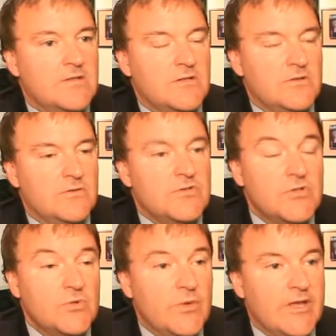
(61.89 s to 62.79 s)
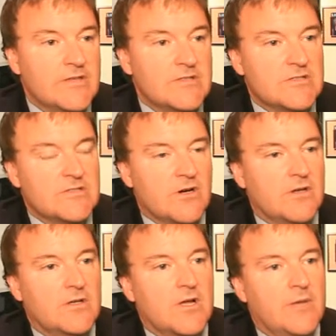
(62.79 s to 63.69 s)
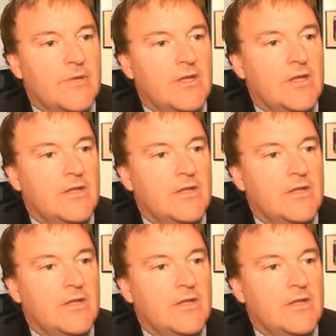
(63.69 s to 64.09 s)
to two weeks to start coming